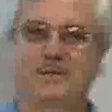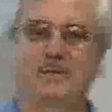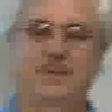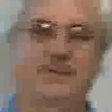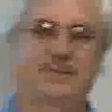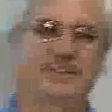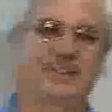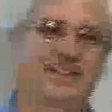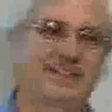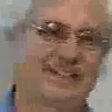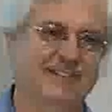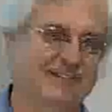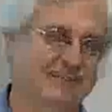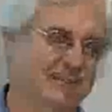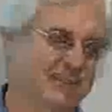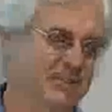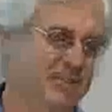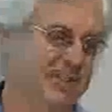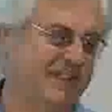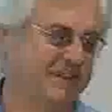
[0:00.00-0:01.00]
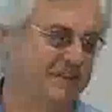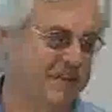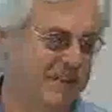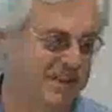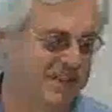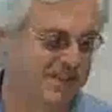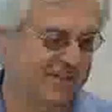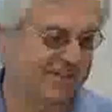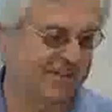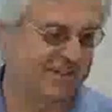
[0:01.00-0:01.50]
But we'll try to make
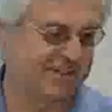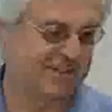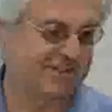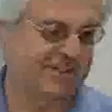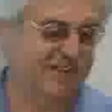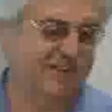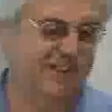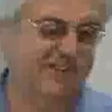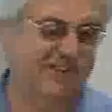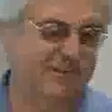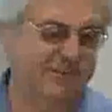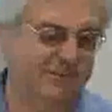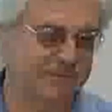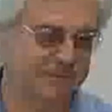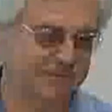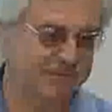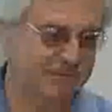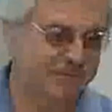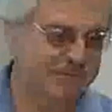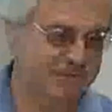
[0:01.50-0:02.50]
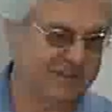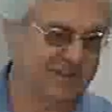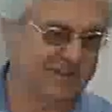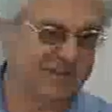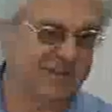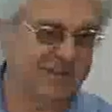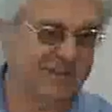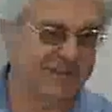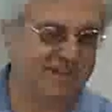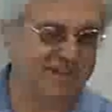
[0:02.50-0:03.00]
sure you
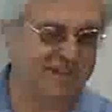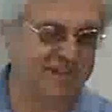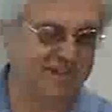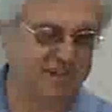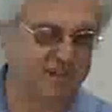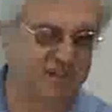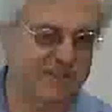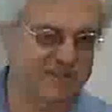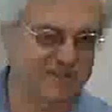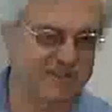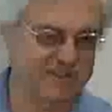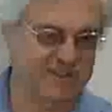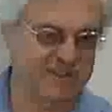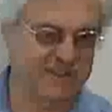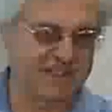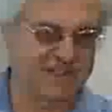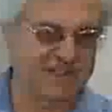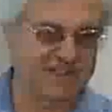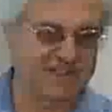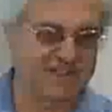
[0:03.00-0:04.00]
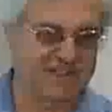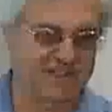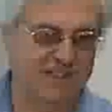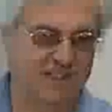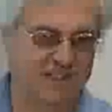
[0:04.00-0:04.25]
get all the message, I guess.